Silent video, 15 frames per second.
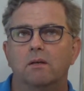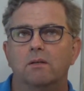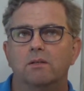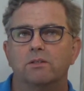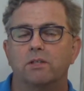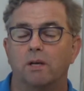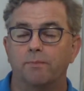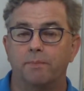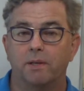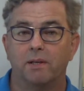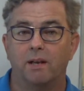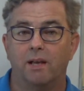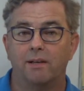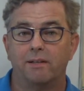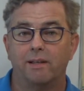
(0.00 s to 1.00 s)
Something
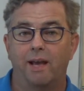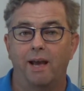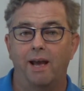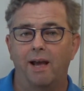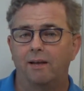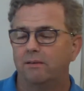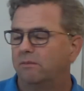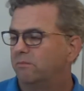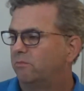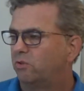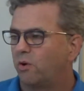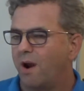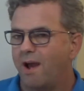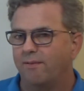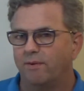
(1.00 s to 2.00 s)
like that,
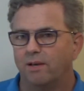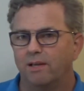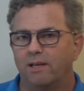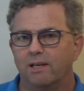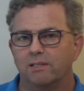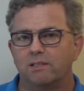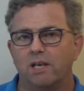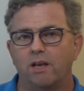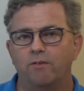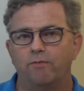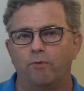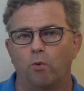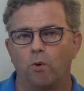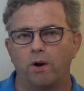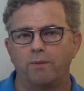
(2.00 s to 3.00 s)
traveling at, say,
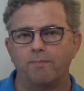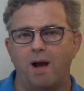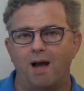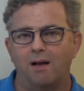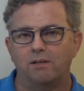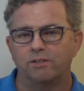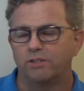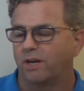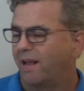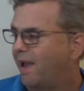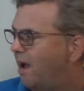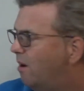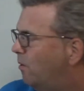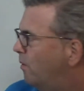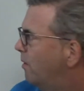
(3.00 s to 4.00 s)
40 miles an
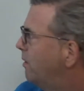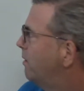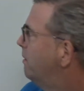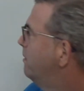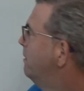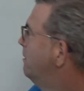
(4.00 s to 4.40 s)
hour.